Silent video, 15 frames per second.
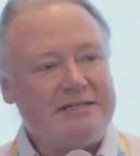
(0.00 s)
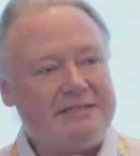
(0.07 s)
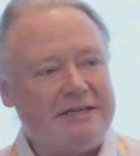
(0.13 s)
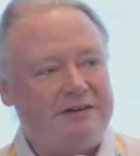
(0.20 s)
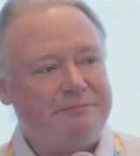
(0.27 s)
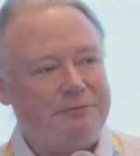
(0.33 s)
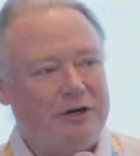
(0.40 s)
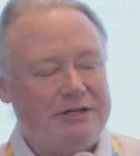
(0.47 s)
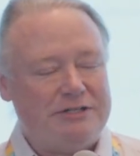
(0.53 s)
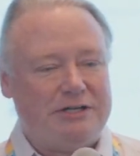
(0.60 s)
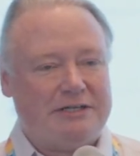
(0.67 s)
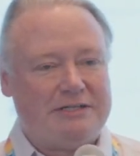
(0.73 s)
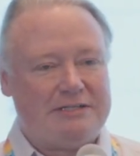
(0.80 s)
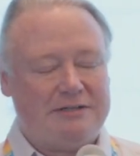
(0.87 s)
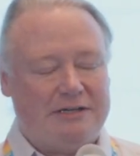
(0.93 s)
set of
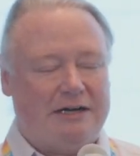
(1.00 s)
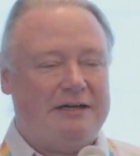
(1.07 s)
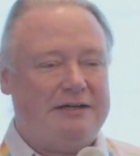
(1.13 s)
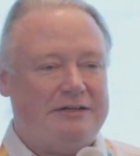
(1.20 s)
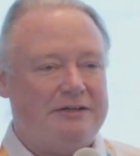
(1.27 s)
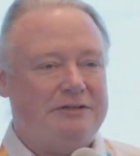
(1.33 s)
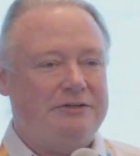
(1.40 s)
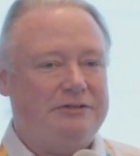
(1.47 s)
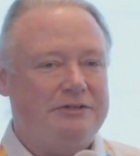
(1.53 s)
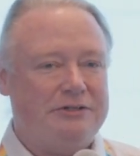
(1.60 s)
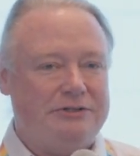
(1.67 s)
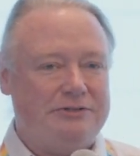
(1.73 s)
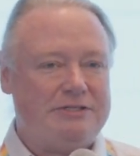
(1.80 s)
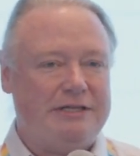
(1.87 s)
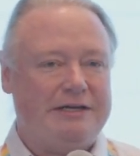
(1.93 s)
projects
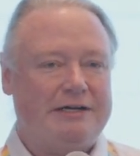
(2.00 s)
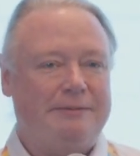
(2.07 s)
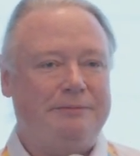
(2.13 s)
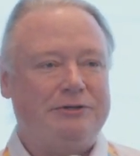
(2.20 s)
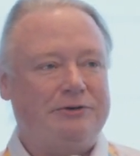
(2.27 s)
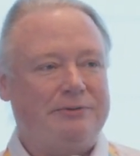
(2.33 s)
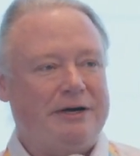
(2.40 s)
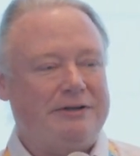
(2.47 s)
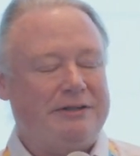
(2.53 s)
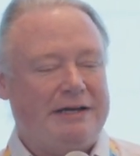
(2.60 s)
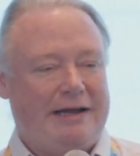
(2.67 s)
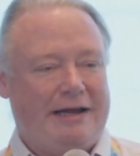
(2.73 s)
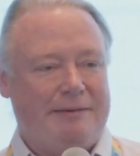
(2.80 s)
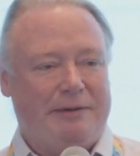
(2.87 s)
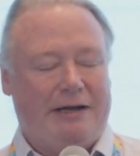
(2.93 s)
loosely coupled around the
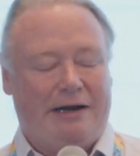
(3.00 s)
name